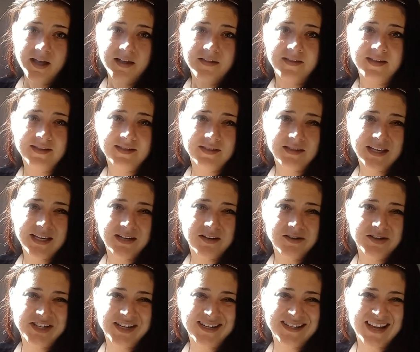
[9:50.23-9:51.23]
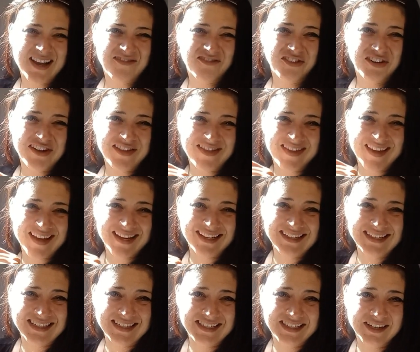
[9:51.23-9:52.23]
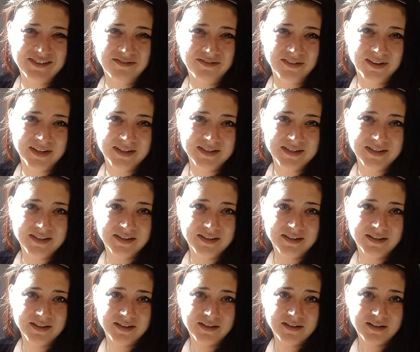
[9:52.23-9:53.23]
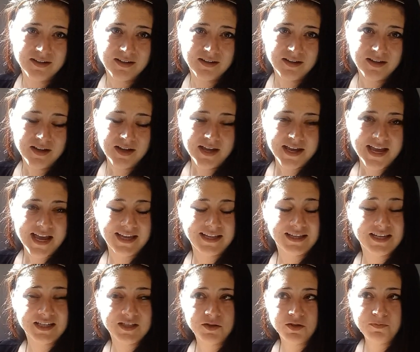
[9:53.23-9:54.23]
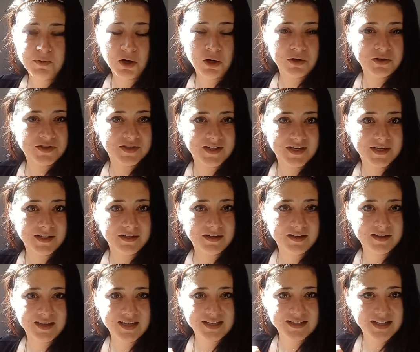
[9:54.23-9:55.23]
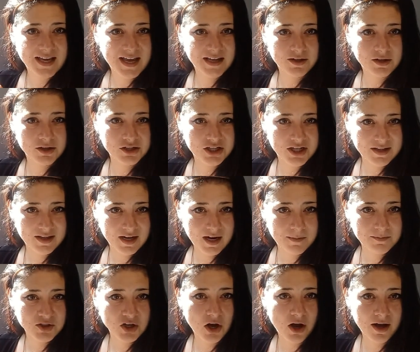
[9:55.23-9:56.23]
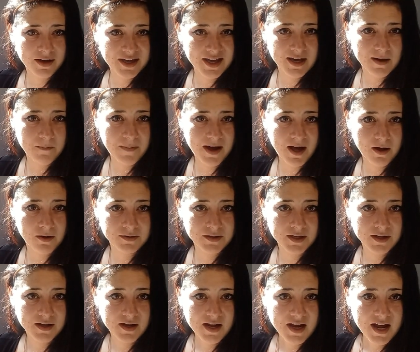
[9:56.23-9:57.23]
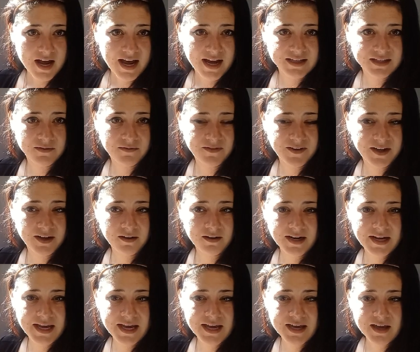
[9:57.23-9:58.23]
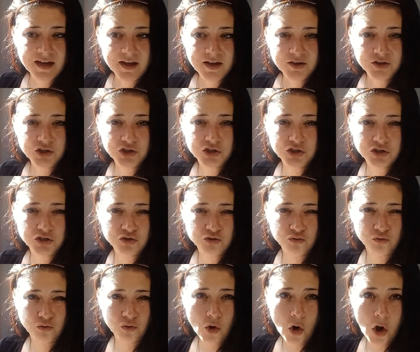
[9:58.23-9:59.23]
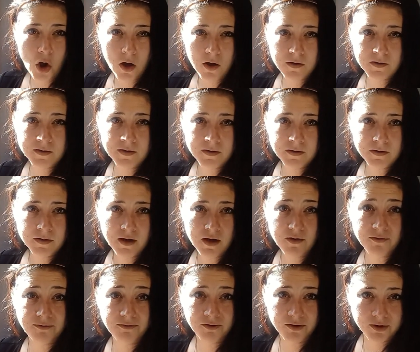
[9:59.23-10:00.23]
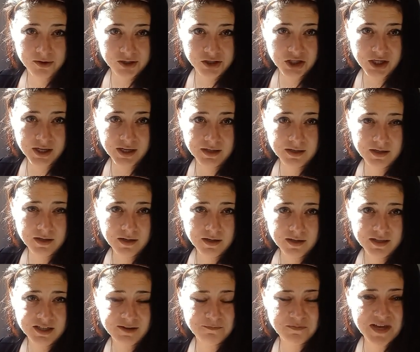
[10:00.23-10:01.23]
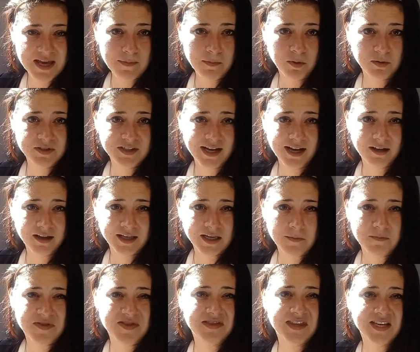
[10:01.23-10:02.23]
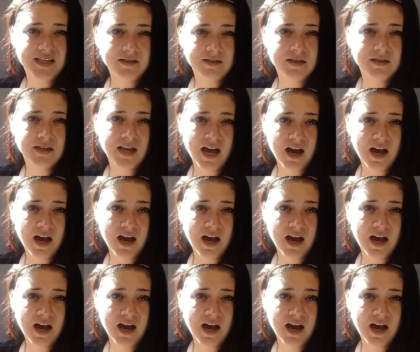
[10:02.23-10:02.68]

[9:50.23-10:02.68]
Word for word: This leader does everything different. And this person, this energy that I'm talking about has a very strong aversion to people telling them, this is